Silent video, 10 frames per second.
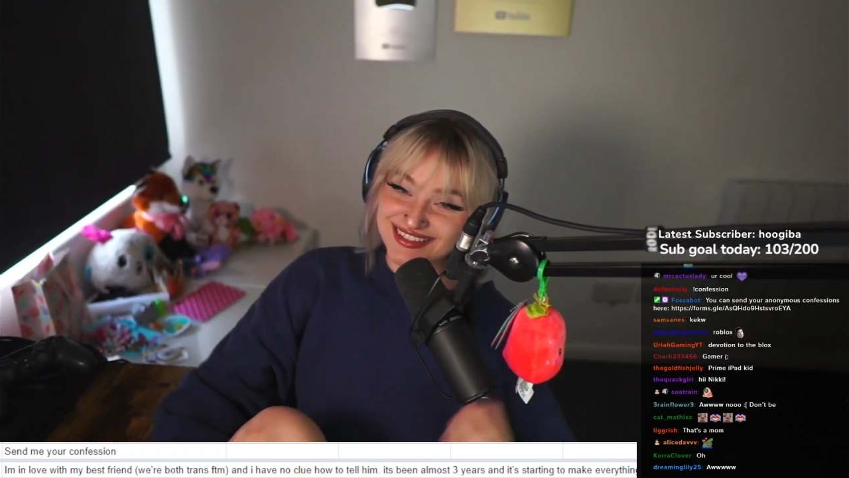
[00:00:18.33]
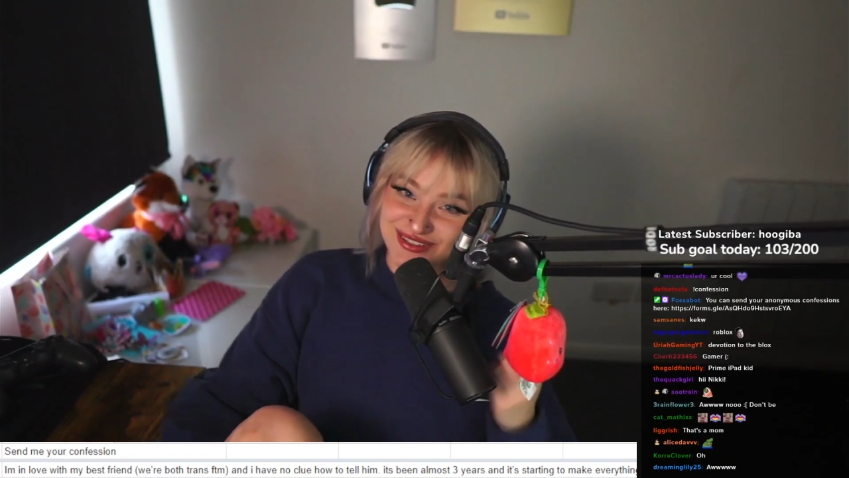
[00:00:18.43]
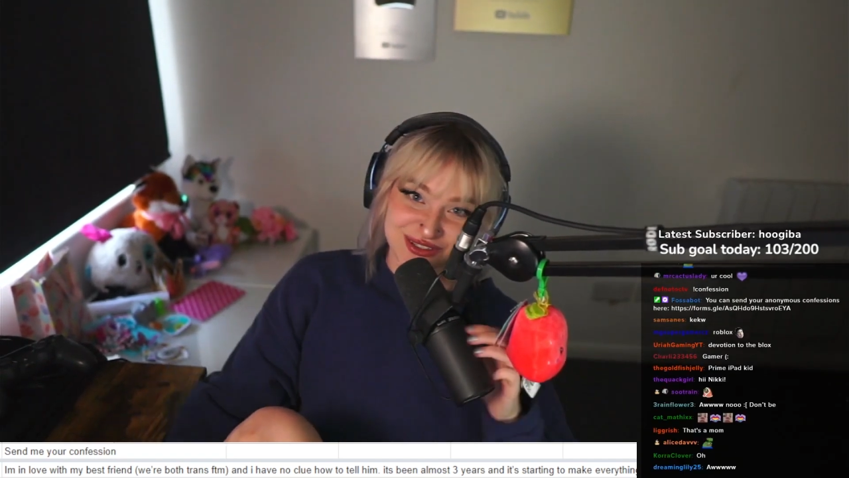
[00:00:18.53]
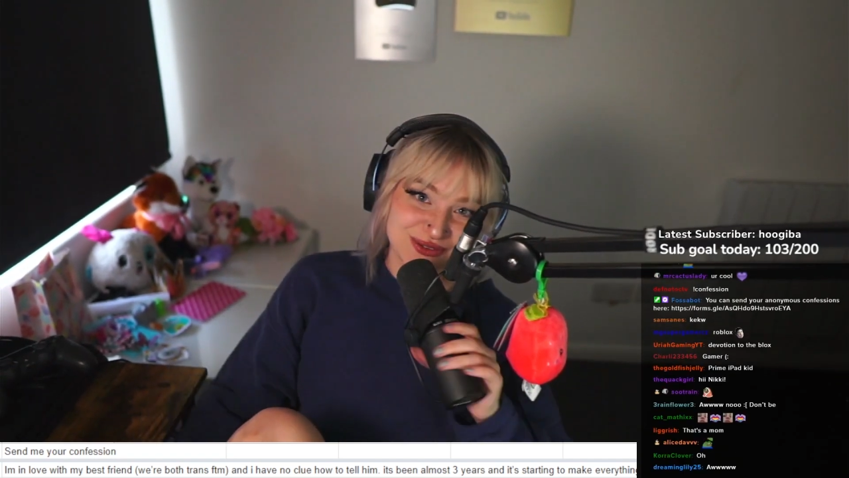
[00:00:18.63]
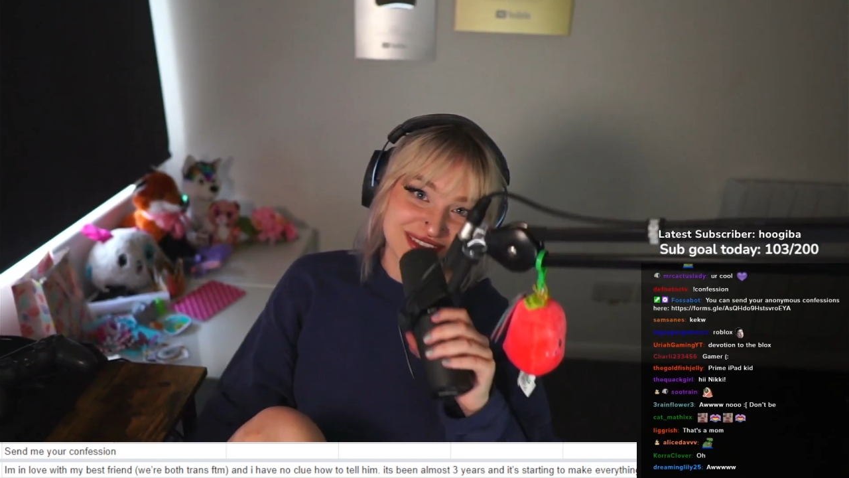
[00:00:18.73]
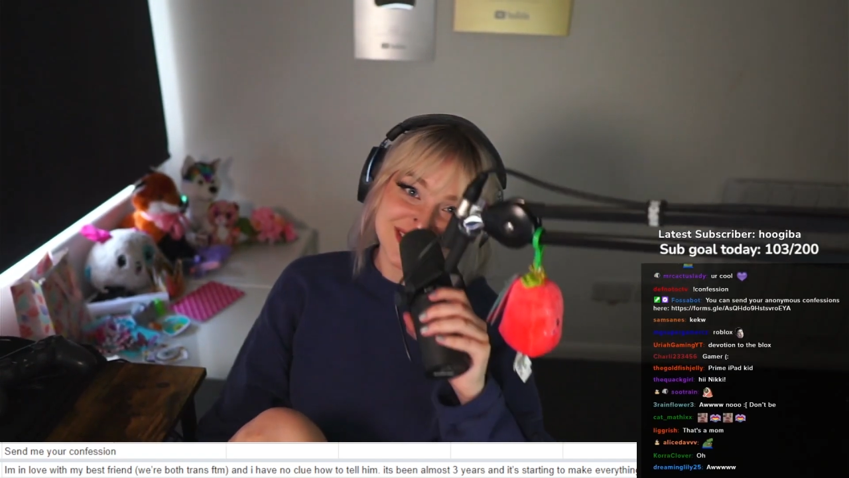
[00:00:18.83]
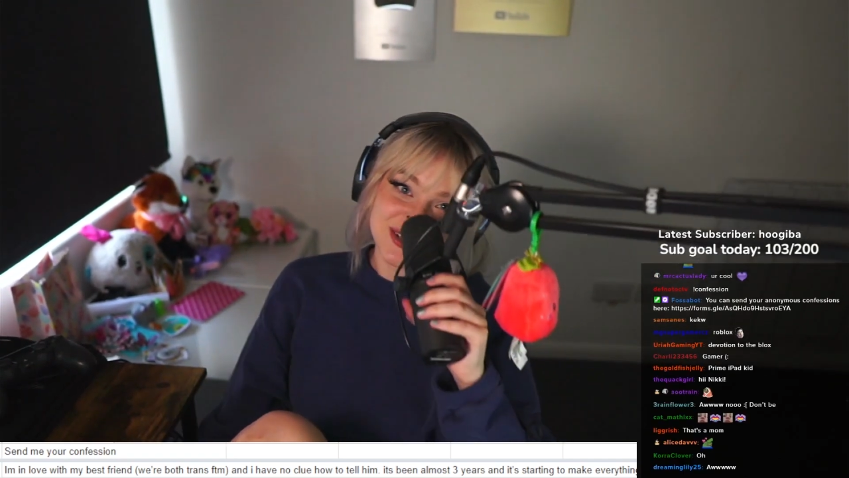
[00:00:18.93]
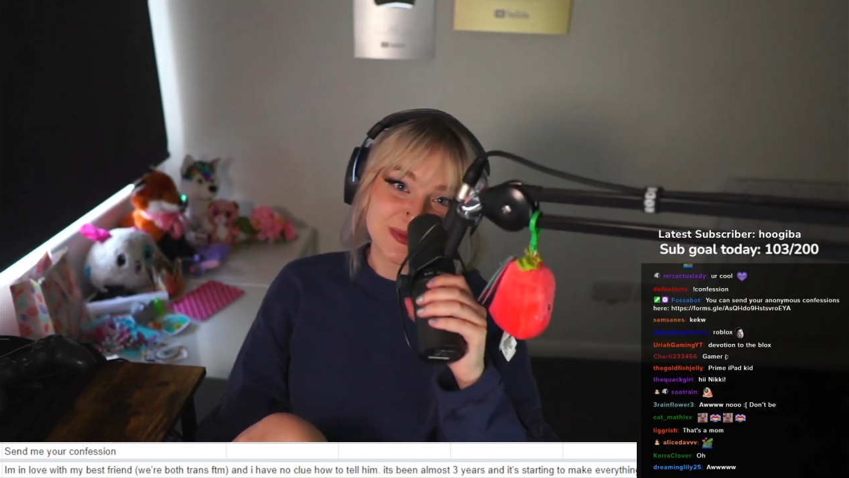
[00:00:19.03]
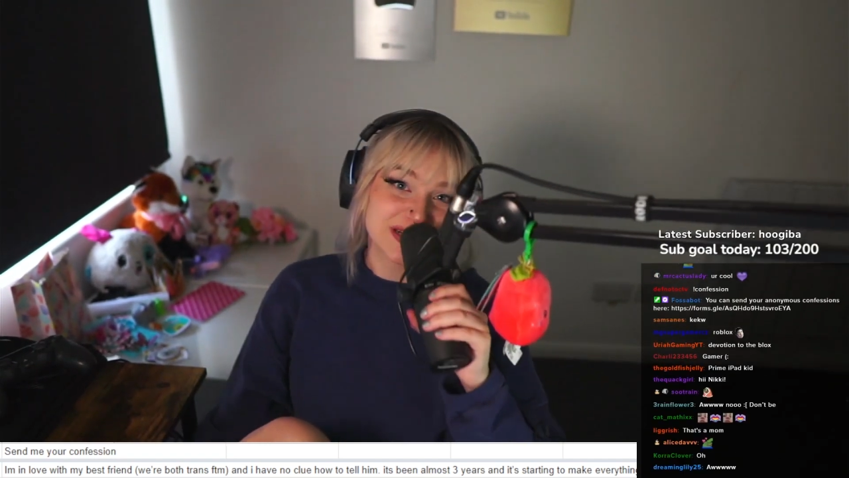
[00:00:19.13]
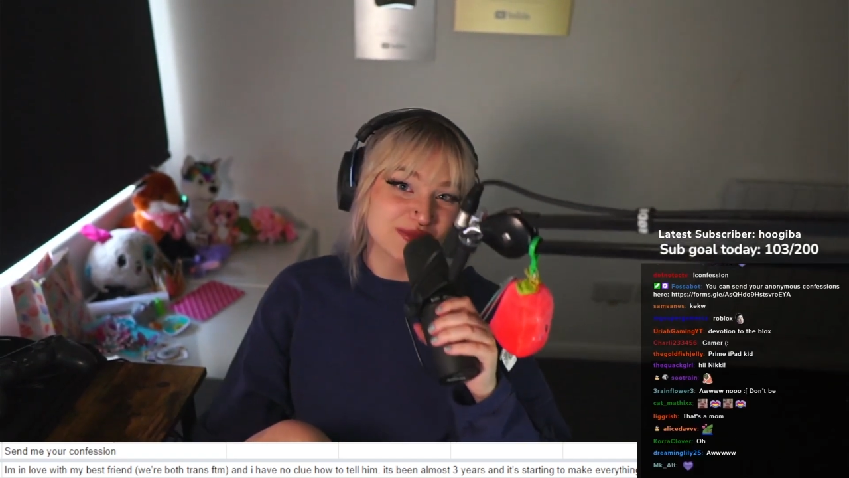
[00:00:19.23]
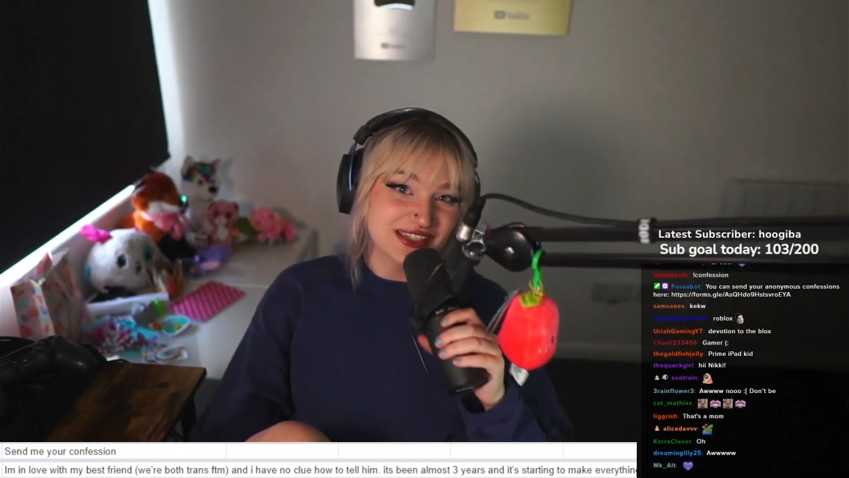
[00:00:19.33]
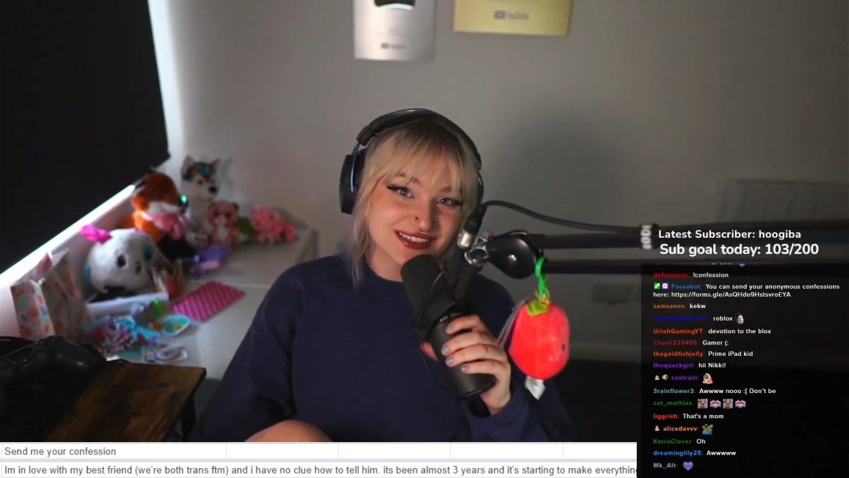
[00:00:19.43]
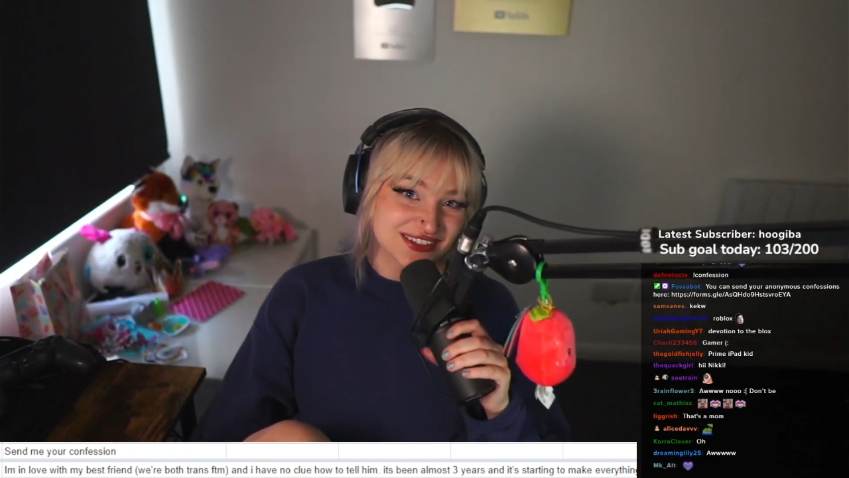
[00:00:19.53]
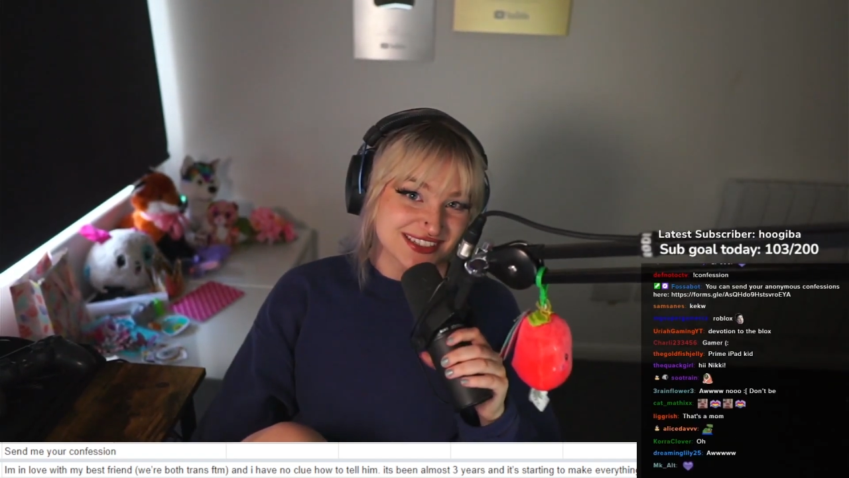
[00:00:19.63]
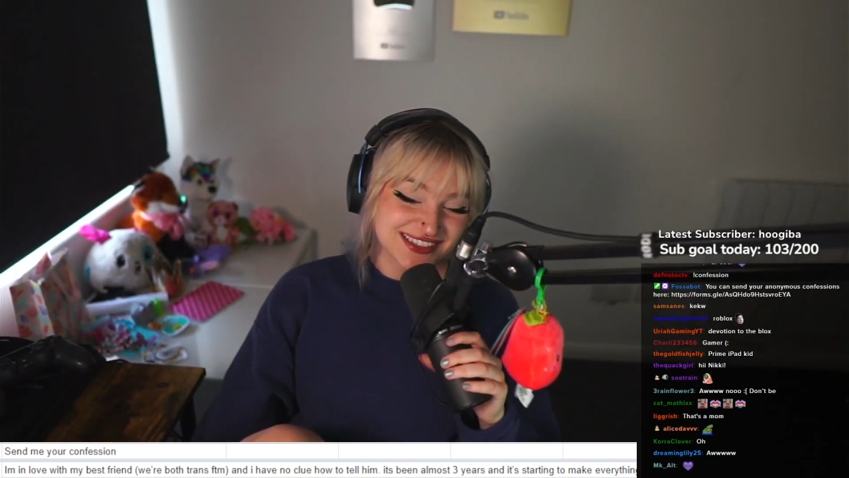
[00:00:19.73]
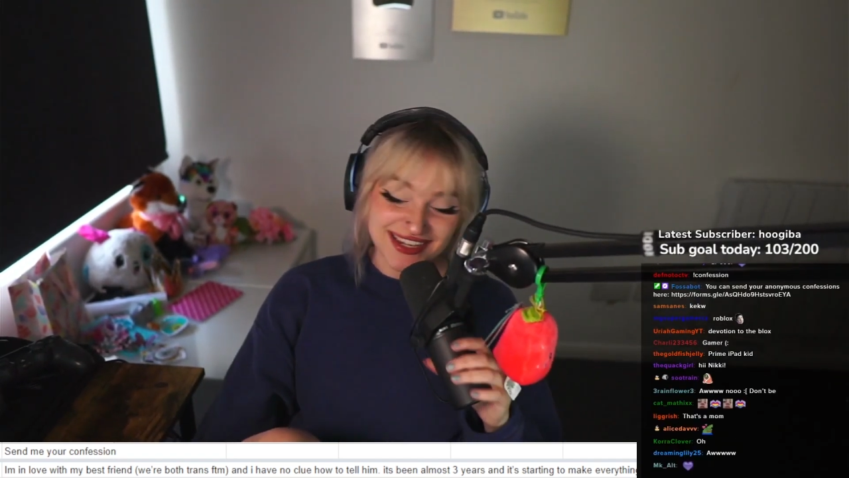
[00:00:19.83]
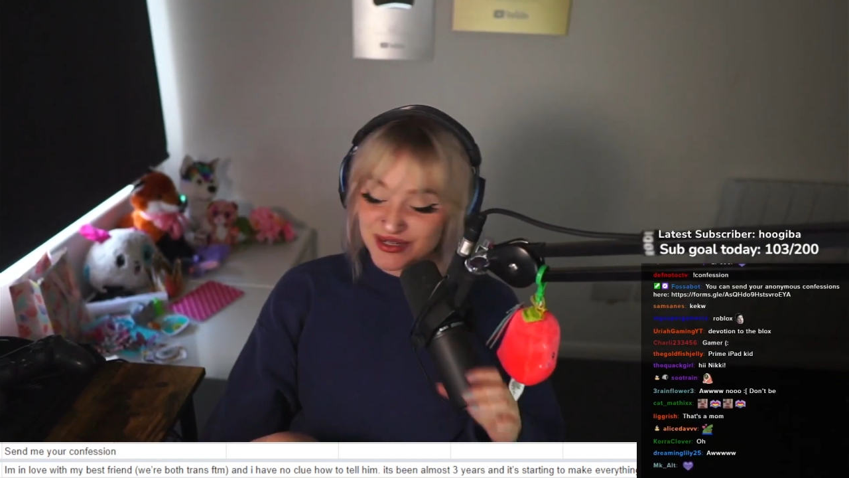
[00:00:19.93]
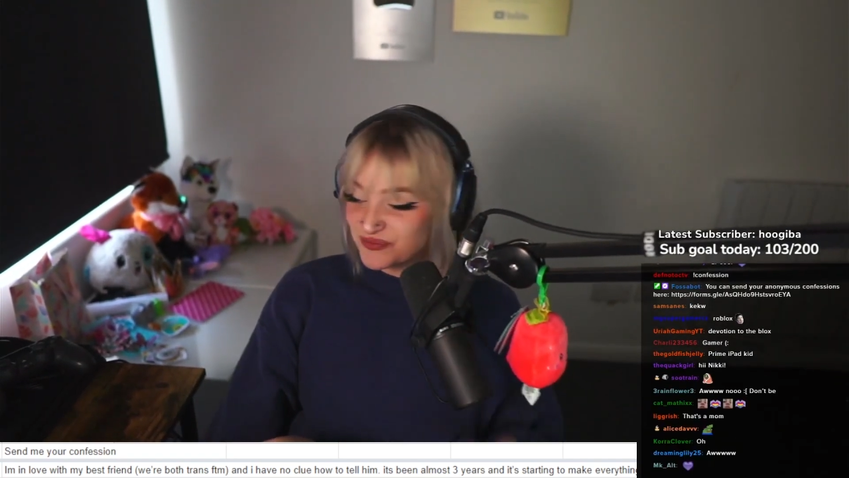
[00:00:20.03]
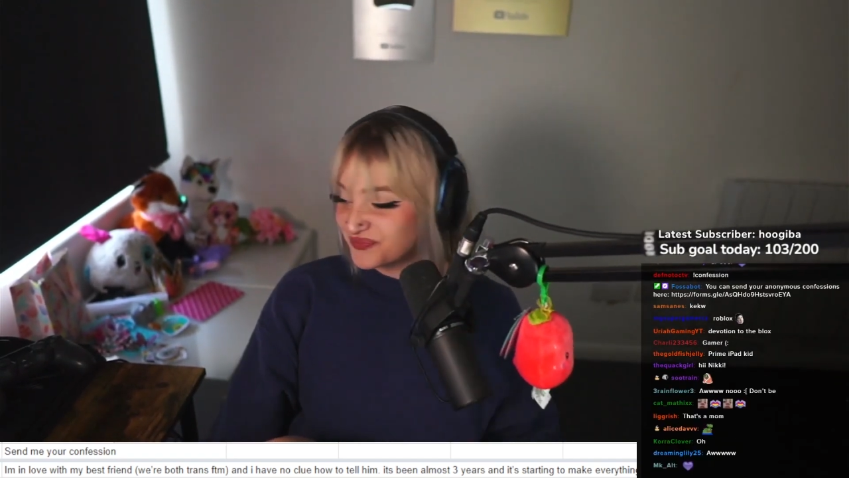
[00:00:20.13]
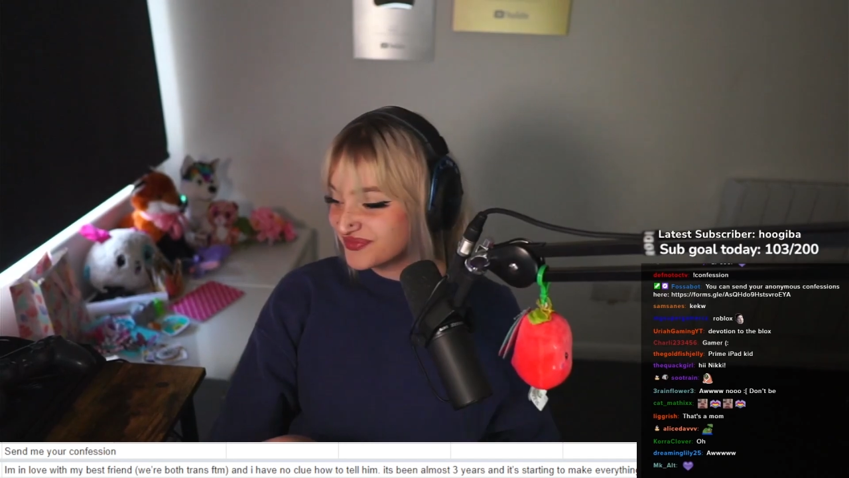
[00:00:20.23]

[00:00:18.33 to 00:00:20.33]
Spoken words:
You know what the German in me is gonna say?